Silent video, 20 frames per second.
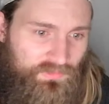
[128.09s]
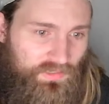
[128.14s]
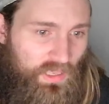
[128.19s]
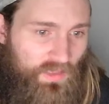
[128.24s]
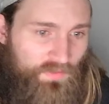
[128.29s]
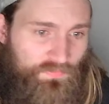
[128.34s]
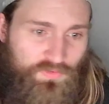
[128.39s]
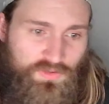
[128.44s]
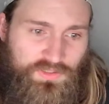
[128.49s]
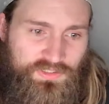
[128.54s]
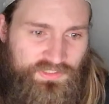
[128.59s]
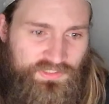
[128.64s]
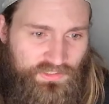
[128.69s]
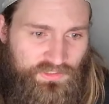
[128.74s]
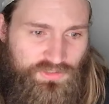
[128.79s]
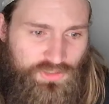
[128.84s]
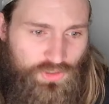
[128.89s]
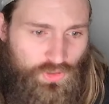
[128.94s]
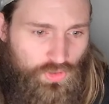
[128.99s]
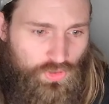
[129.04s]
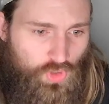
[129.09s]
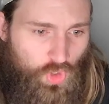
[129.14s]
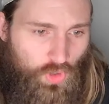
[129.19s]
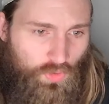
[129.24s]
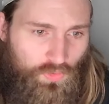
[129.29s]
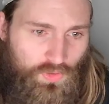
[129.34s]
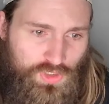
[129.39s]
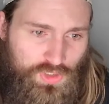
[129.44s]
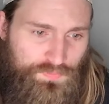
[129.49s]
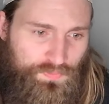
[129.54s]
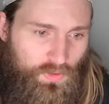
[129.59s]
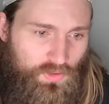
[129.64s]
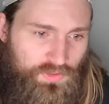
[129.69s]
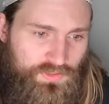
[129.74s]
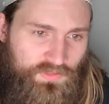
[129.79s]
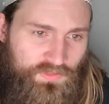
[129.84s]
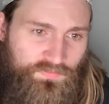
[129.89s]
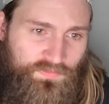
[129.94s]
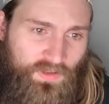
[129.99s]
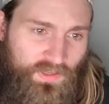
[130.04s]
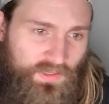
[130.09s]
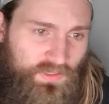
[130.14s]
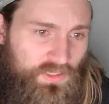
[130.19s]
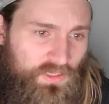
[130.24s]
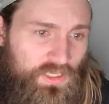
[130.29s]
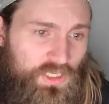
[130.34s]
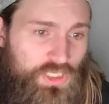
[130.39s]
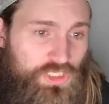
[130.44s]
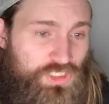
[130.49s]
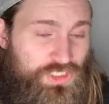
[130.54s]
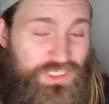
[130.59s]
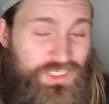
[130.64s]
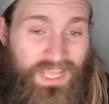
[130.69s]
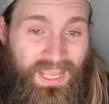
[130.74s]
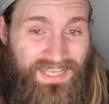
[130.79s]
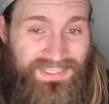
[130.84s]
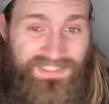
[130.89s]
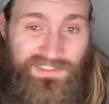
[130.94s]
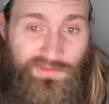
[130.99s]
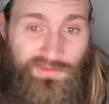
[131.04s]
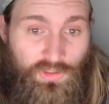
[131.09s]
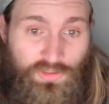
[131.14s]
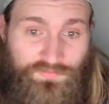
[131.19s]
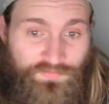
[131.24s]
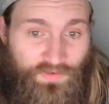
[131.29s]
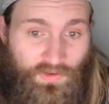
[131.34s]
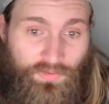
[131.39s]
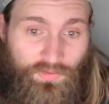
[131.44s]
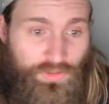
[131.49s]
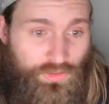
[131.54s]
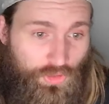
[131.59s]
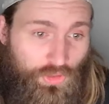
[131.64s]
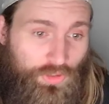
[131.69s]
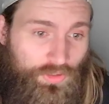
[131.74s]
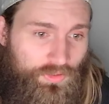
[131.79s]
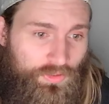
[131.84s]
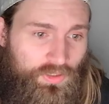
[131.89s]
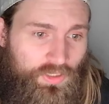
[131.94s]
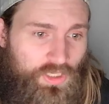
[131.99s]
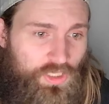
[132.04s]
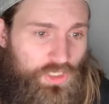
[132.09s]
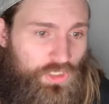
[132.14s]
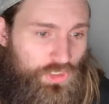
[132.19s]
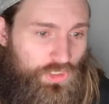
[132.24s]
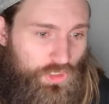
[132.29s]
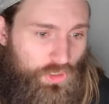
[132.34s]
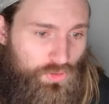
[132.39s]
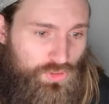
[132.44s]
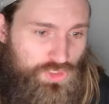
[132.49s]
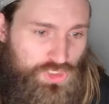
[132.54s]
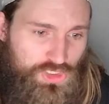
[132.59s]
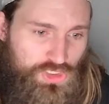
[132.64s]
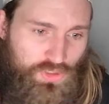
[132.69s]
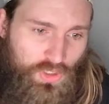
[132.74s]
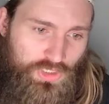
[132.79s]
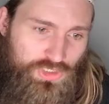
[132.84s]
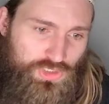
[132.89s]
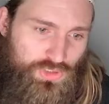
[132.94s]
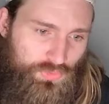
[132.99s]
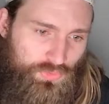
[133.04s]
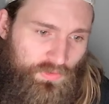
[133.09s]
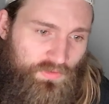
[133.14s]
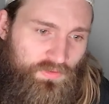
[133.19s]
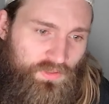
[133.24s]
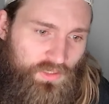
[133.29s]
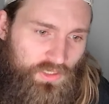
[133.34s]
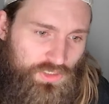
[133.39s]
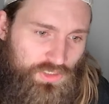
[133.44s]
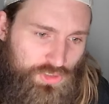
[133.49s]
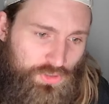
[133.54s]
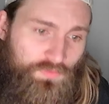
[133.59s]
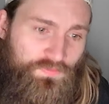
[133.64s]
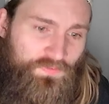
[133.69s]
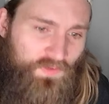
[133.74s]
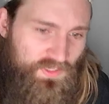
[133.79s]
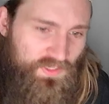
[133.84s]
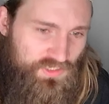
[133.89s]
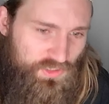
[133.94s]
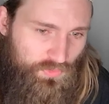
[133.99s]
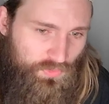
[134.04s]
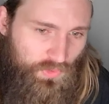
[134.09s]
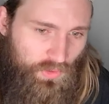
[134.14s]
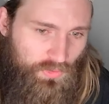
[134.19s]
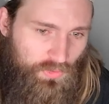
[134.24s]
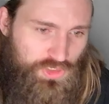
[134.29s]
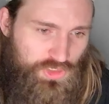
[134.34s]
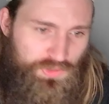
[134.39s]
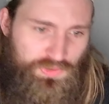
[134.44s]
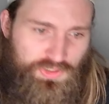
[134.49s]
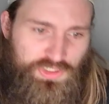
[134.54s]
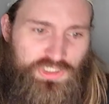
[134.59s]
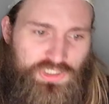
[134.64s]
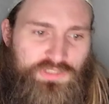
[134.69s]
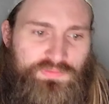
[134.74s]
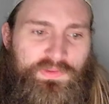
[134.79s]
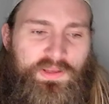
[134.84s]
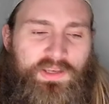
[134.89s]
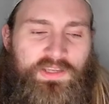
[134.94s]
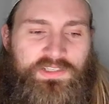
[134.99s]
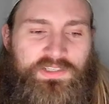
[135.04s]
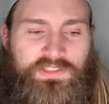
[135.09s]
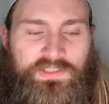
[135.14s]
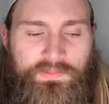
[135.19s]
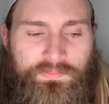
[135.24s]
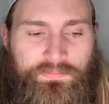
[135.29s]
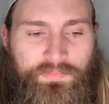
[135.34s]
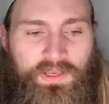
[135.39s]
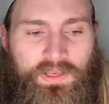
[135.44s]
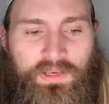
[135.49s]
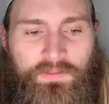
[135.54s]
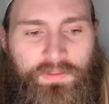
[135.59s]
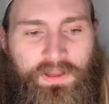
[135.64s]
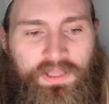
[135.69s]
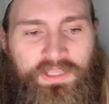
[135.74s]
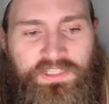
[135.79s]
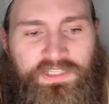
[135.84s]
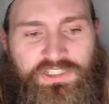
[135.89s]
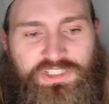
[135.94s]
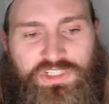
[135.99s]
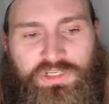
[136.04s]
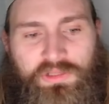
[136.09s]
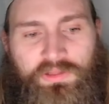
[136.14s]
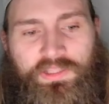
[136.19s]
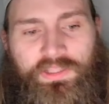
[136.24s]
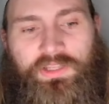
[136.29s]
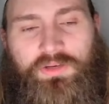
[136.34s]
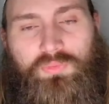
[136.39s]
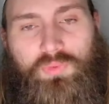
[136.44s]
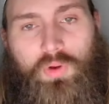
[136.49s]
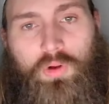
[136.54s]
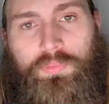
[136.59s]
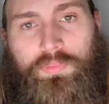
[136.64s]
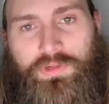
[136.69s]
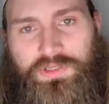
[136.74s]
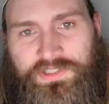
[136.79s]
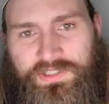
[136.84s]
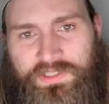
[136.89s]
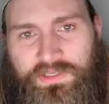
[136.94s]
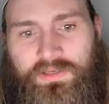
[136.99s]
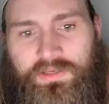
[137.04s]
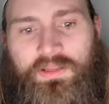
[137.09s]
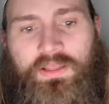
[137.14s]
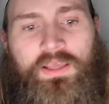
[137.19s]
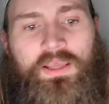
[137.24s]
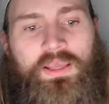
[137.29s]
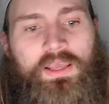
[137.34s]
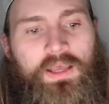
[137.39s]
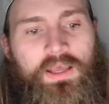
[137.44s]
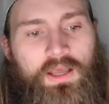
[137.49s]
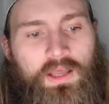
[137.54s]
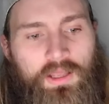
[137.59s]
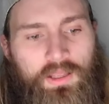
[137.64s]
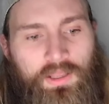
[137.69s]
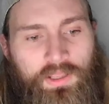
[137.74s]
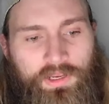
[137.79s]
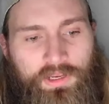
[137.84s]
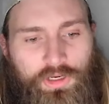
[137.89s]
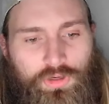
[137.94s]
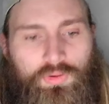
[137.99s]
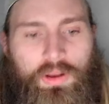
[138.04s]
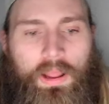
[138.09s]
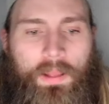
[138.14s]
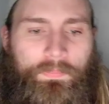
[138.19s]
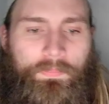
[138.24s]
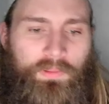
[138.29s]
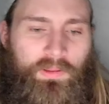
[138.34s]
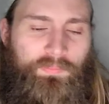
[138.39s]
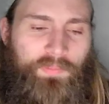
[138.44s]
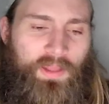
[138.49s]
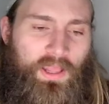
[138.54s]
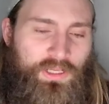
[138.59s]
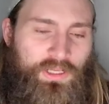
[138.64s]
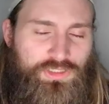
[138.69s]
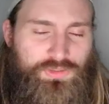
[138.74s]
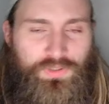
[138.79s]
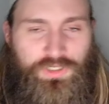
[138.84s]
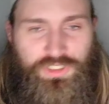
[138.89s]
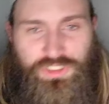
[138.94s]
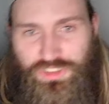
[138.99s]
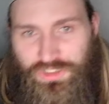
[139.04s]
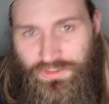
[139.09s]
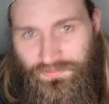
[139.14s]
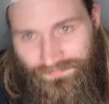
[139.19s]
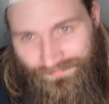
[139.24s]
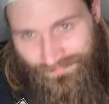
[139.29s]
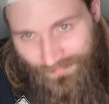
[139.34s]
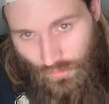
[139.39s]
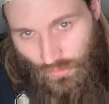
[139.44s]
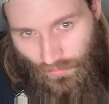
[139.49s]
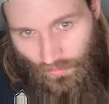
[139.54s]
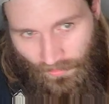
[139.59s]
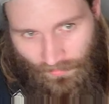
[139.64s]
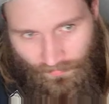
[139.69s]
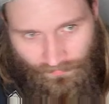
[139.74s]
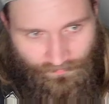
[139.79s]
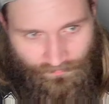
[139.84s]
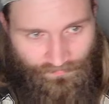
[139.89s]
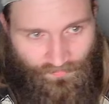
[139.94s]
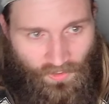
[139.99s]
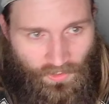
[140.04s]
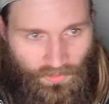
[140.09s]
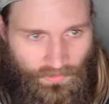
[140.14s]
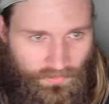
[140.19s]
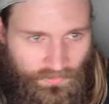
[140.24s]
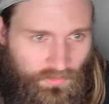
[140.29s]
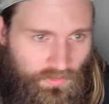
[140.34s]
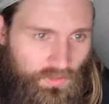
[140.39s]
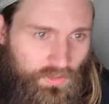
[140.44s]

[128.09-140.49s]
Ever since her Carlos Esparza fight, she hasn't looked very good. You know, she's lost two fights in a row, and she was submitted by Jillian Robertson in a grappling match, which, okay, fine.